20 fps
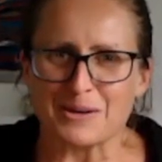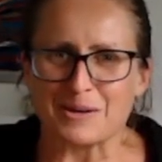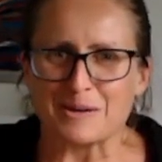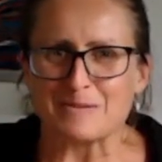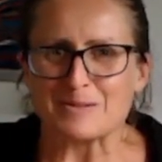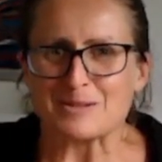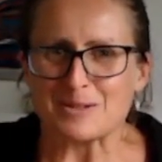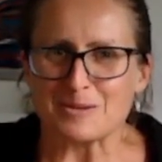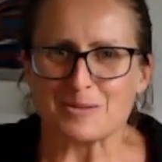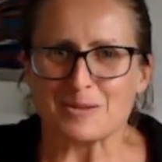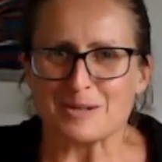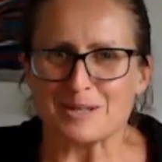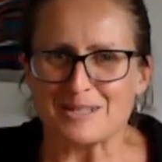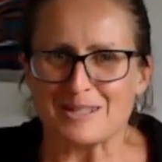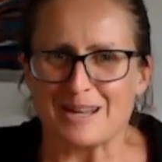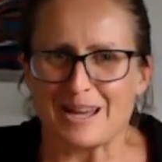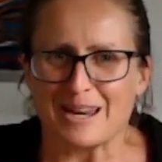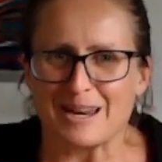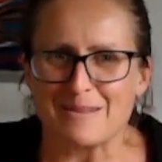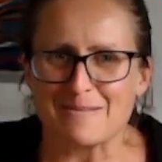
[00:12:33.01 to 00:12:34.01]
And I'm super
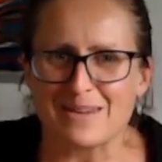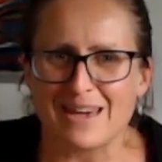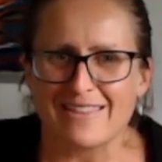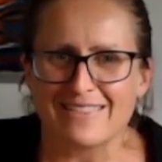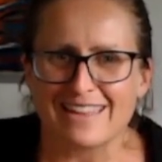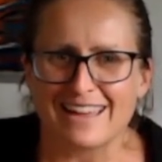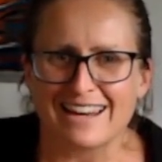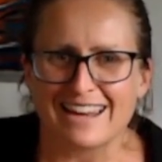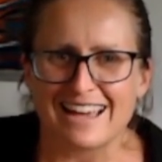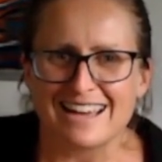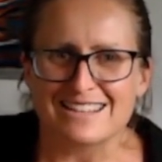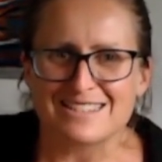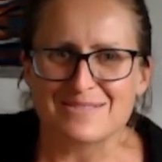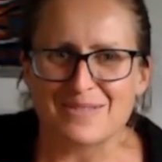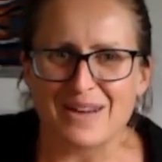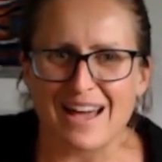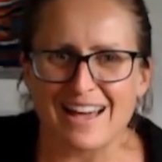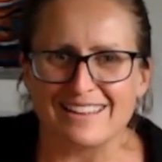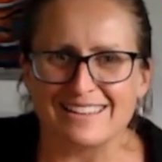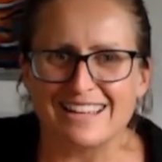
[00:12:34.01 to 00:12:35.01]
excited about that as
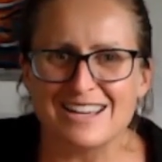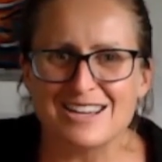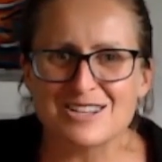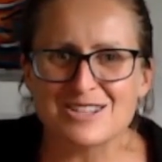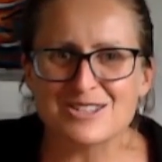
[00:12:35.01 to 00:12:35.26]
well.